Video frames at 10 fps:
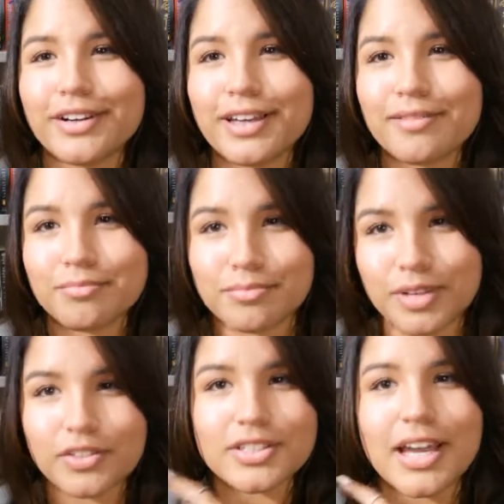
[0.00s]
and
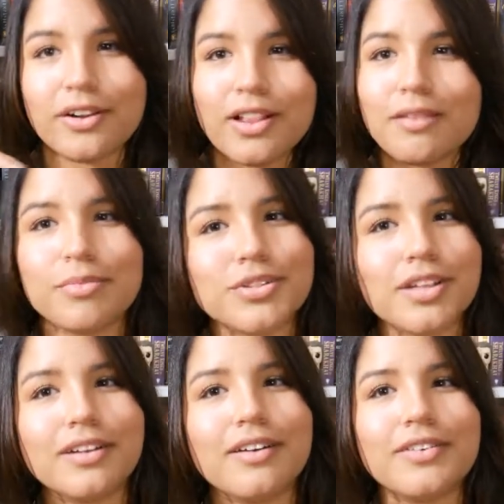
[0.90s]
on the title and books on
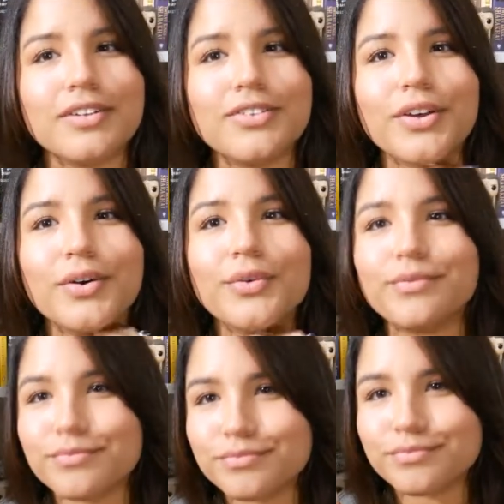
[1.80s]
the cover, so
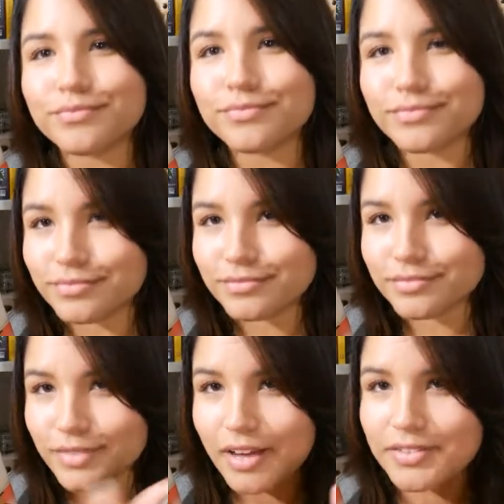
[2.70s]

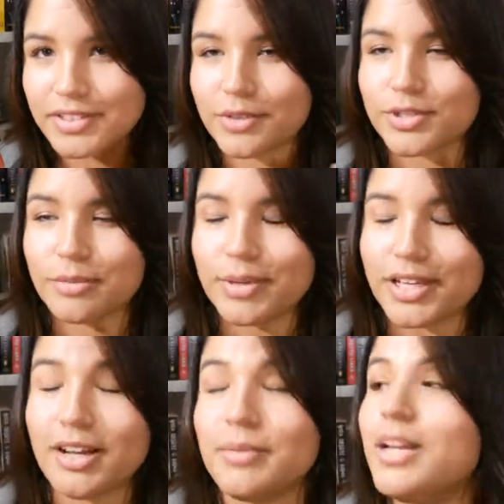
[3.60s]
obviously I was gonna pick it
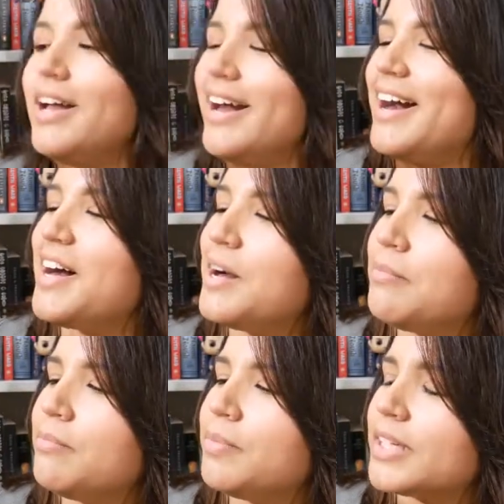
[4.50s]
up.
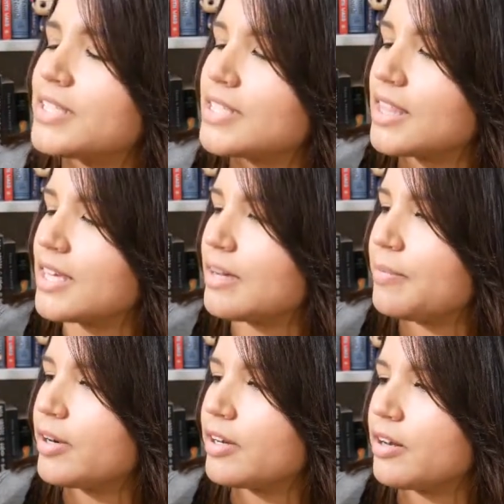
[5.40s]
Um, but it's I think
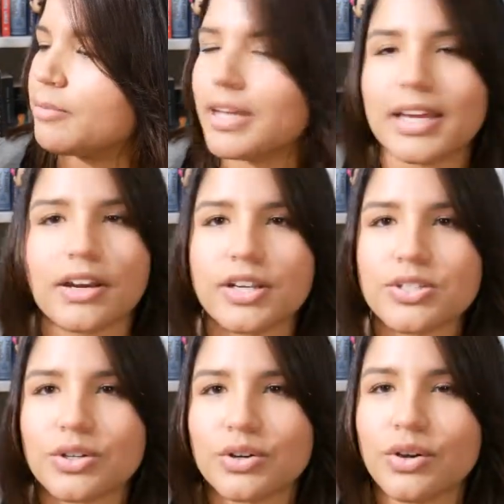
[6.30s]
about our main
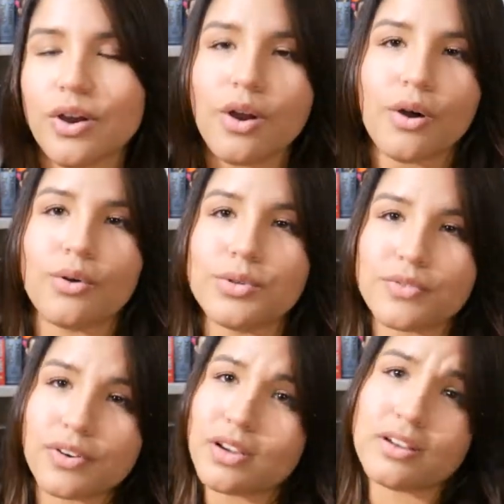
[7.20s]
character who is
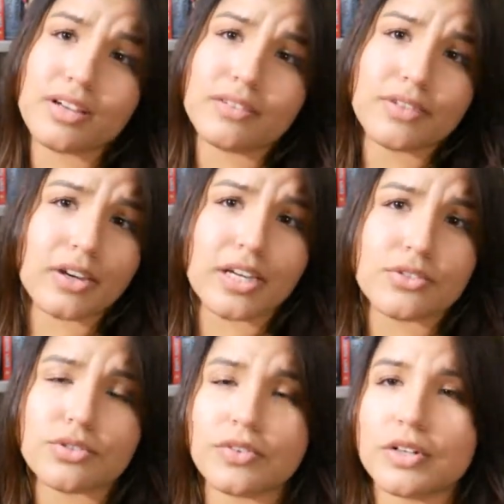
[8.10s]
ver uh, very
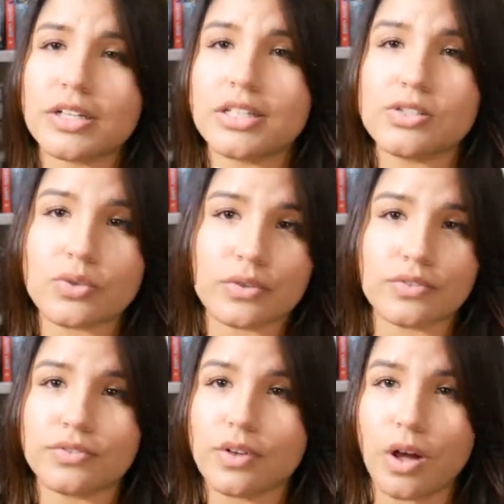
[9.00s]
introverted and sort
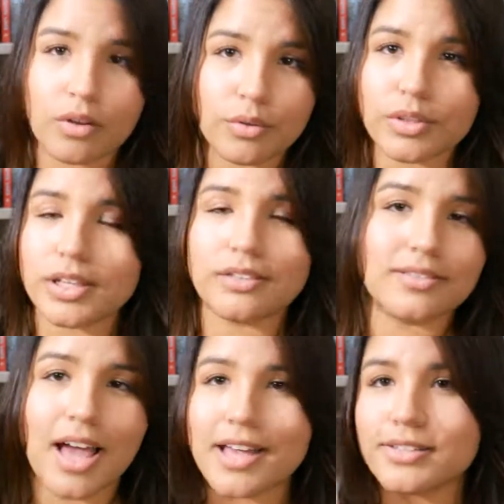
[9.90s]
of only
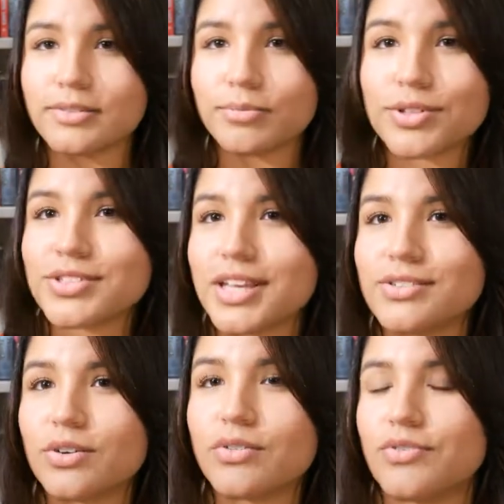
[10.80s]
has books as
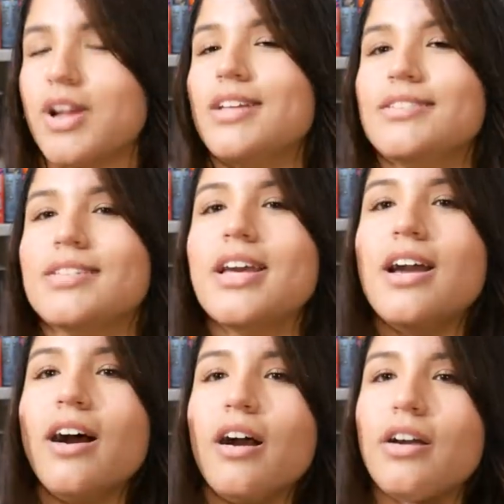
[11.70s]
her friends.
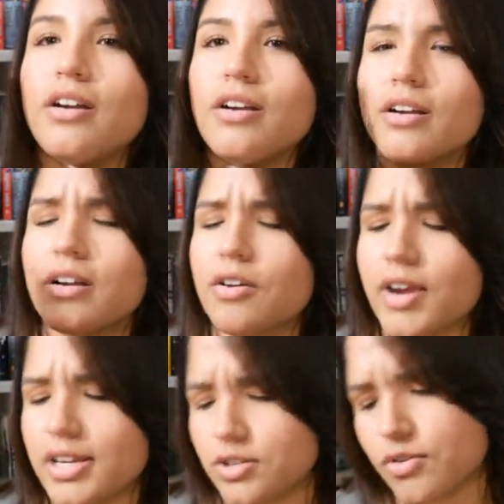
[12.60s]
Her
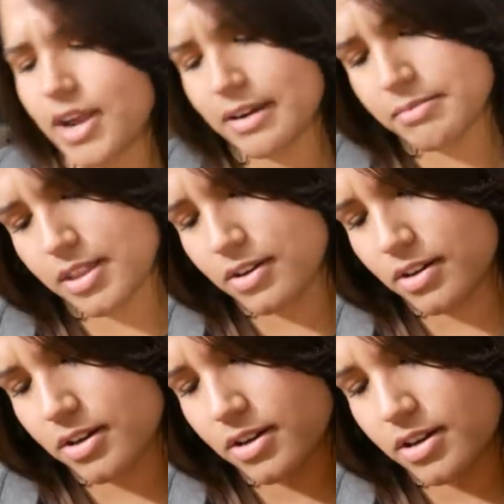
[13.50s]
great
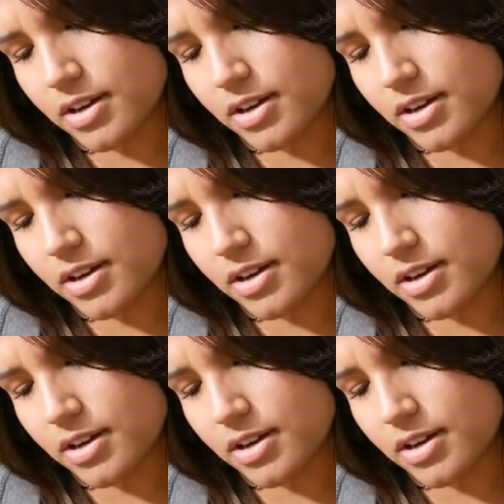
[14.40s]
grandmother,